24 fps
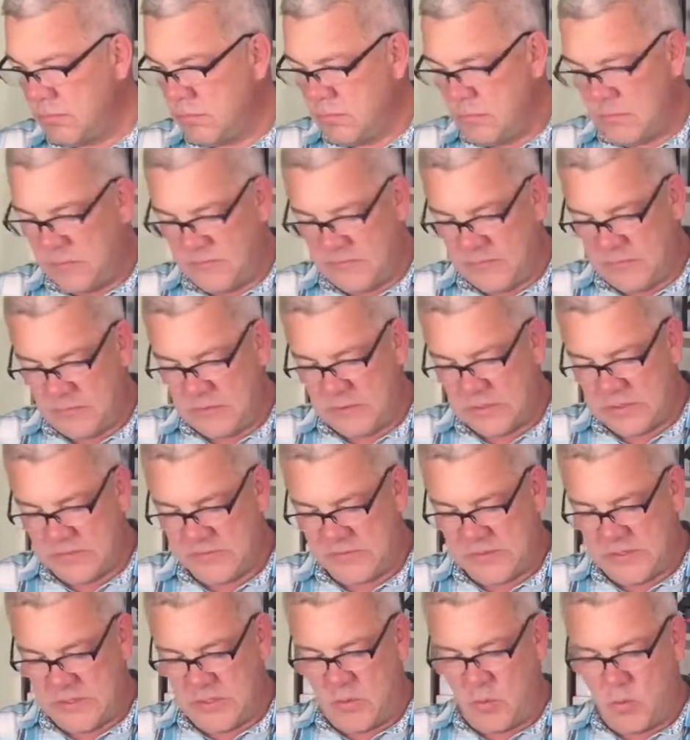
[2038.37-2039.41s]
I feel like that's
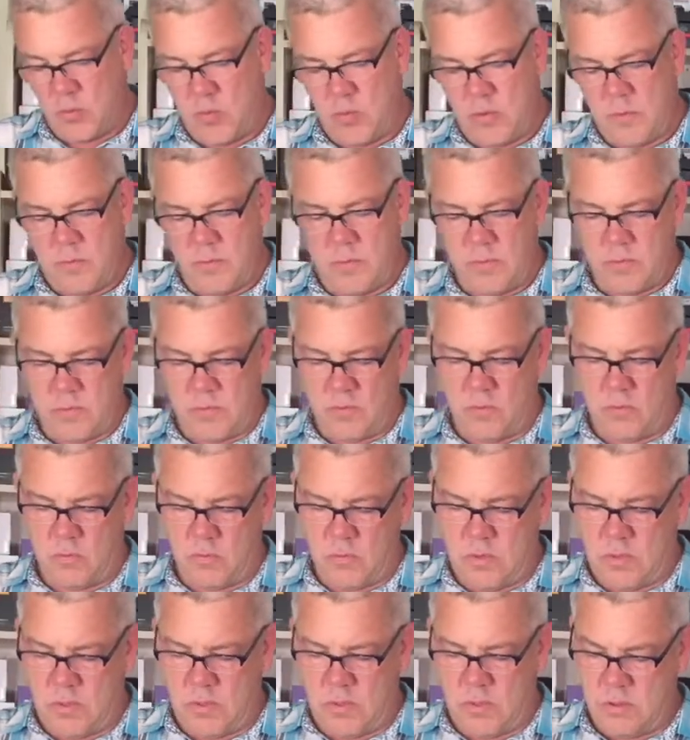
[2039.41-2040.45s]
getting warm. I don't know
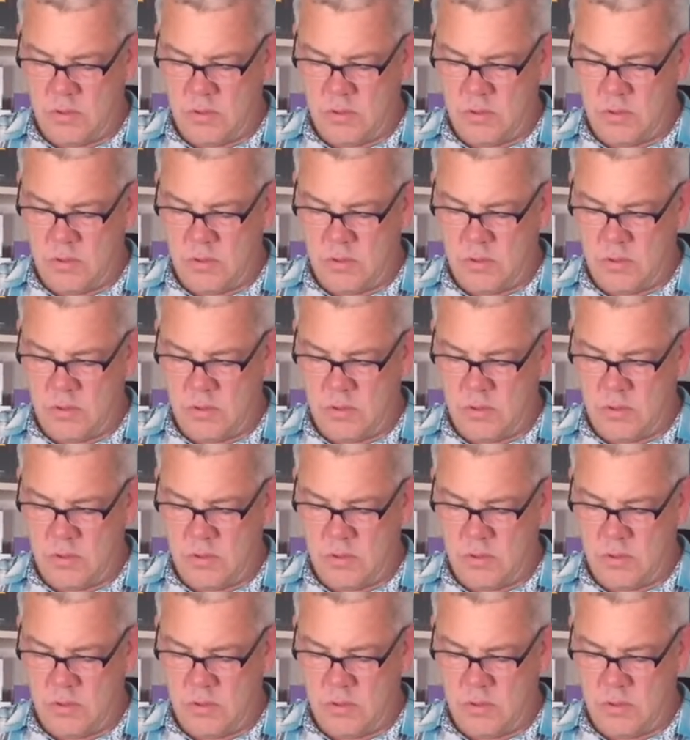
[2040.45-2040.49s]
why.